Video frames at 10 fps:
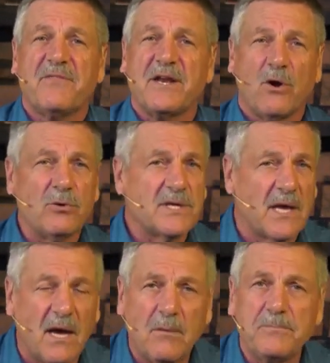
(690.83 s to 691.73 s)
They don't
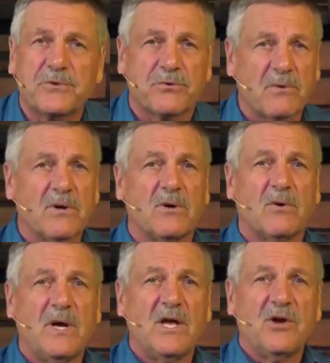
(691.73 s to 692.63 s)
come
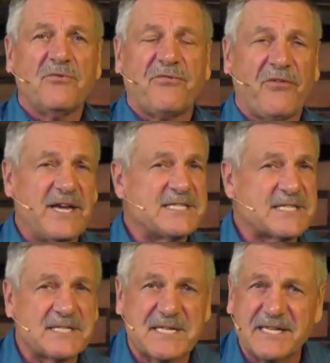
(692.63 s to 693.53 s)
through
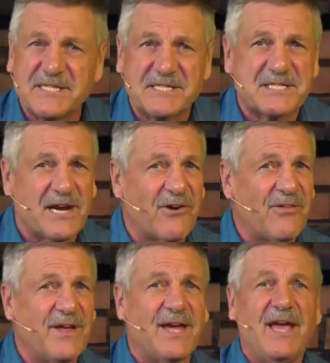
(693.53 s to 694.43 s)
fleeces
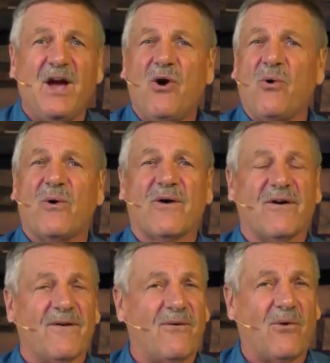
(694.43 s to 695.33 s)
necessarily
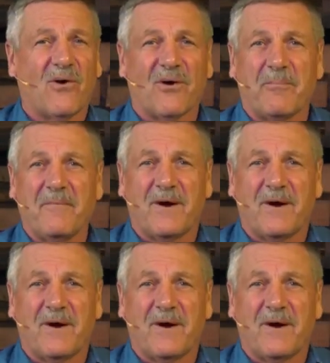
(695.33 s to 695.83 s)
or, or,